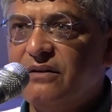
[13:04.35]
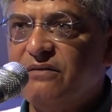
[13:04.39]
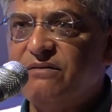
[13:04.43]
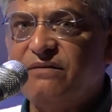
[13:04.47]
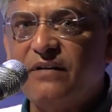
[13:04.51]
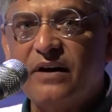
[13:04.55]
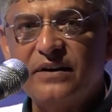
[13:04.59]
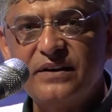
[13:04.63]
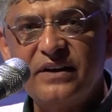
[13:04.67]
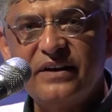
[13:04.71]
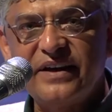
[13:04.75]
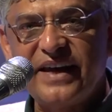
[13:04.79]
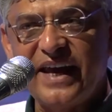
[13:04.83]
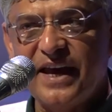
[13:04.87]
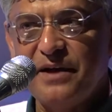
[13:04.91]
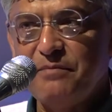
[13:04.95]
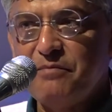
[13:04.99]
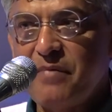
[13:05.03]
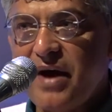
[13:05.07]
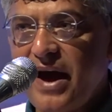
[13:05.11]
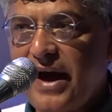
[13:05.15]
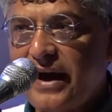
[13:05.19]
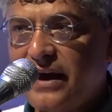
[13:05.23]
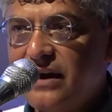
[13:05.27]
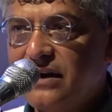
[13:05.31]
Father
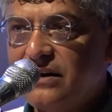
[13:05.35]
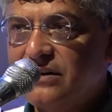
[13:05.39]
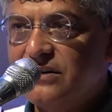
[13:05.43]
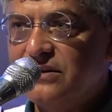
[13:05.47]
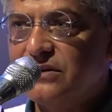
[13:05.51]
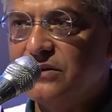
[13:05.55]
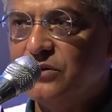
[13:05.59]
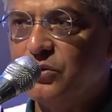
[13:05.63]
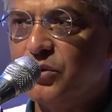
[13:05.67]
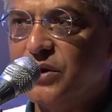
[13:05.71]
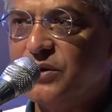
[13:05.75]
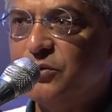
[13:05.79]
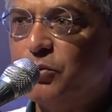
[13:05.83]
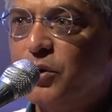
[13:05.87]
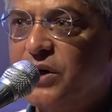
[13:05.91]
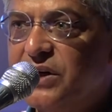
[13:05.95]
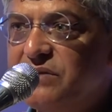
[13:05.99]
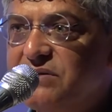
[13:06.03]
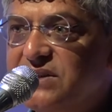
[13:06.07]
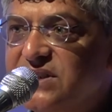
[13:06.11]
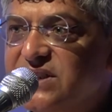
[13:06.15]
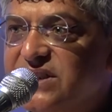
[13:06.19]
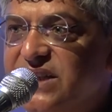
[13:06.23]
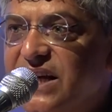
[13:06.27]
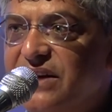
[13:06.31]
came back with
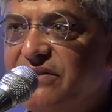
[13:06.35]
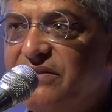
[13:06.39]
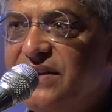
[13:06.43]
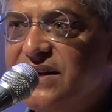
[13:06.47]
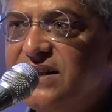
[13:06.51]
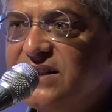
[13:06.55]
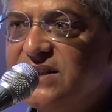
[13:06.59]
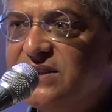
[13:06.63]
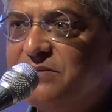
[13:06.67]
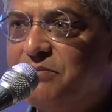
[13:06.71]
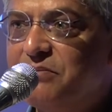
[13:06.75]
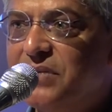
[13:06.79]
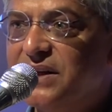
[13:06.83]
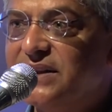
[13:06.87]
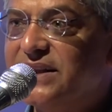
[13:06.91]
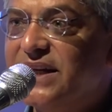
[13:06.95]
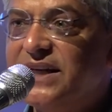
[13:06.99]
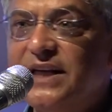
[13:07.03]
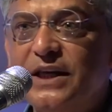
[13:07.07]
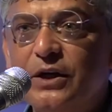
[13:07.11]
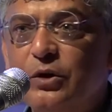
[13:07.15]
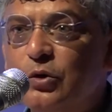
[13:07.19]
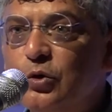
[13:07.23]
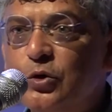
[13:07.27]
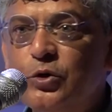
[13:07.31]
whatever savings, but
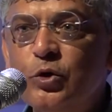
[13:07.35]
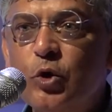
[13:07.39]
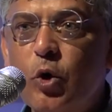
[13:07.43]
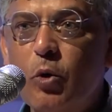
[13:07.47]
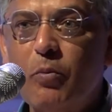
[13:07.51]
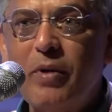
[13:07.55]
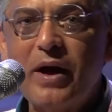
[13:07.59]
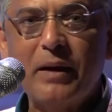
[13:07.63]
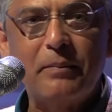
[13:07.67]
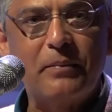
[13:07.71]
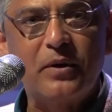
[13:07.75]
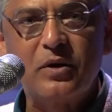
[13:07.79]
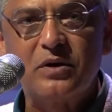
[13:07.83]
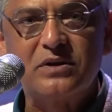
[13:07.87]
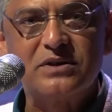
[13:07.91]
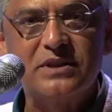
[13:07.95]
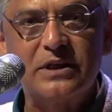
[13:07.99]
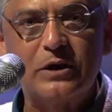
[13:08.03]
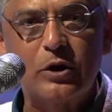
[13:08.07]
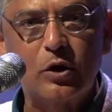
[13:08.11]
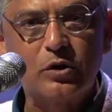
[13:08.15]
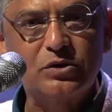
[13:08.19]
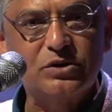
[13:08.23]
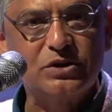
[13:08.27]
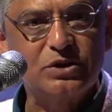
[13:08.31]
then he couldn't go back because
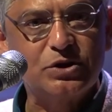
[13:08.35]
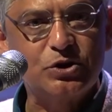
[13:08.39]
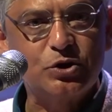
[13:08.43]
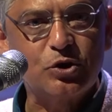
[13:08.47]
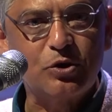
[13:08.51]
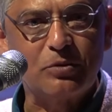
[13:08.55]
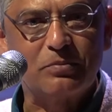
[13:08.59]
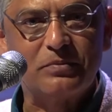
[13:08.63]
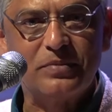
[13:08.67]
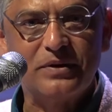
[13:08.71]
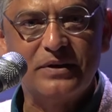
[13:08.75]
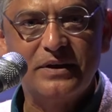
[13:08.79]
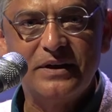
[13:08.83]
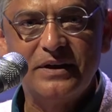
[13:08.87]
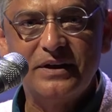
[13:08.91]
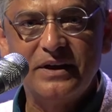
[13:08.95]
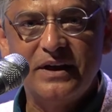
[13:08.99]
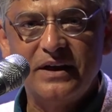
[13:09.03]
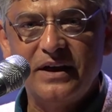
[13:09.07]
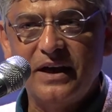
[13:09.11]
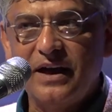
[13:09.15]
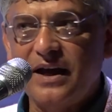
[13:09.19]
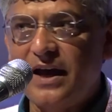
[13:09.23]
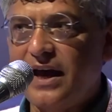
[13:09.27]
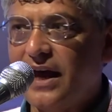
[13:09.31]
he lost his job
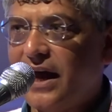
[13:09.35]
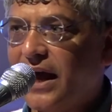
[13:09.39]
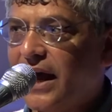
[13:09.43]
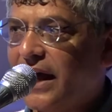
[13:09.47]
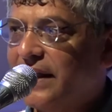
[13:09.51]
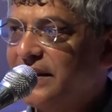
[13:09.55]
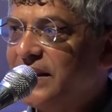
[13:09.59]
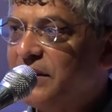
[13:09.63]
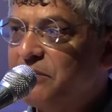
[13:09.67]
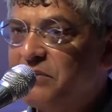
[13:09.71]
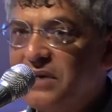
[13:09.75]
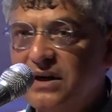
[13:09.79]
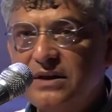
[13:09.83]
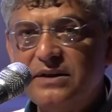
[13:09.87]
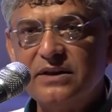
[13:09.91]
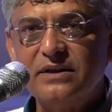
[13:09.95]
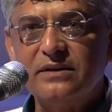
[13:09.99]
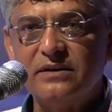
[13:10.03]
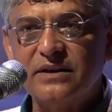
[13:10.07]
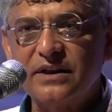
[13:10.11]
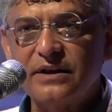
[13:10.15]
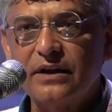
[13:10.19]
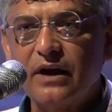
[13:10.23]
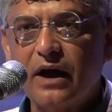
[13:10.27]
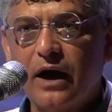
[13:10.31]
and lived
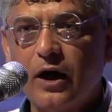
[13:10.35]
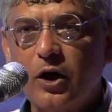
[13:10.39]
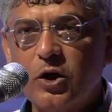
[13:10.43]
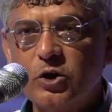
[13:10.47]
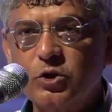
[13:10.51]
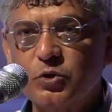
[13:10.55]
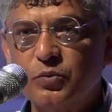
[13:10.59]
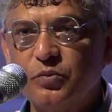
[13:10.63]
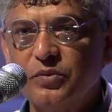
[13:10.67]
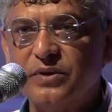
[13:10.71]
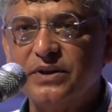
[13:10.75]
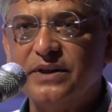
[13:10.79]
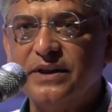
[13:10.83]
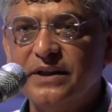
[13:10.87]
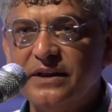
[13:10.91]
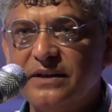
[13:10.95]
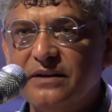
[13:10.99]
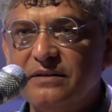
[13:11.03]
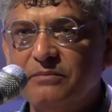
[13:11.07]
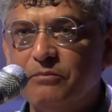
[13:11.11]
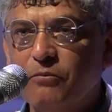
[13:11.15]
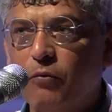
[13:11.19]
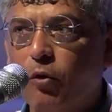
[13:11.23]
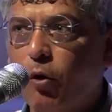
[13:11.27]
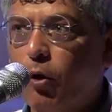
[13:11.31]
in another house with
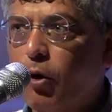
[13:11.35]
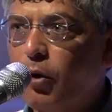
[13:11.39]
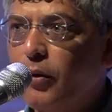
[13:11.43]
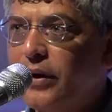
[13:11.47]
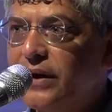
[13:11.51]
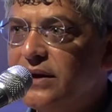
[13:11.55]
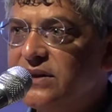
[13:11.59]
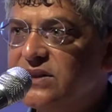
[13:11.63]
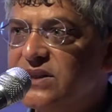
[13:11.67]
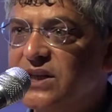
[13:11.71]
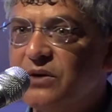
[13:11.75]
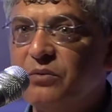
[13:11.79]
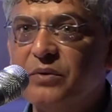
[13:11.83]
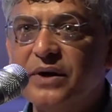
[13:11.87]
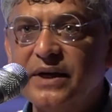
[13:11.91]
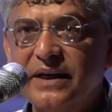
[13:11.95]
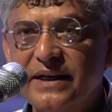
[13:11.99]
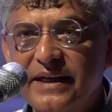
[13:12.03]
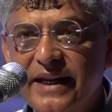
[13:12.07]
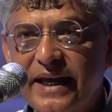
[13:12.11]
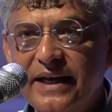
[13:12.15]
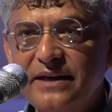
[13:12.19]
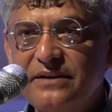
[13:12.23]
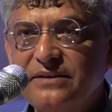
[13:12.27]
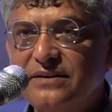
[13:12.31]
the Orange. They were
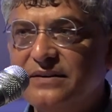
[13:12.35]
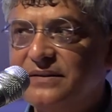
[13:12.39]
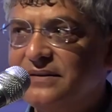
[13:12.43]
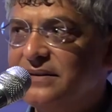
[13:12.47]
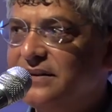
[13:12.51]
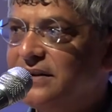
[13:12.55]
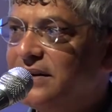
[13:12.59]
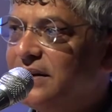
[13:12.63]
in debt.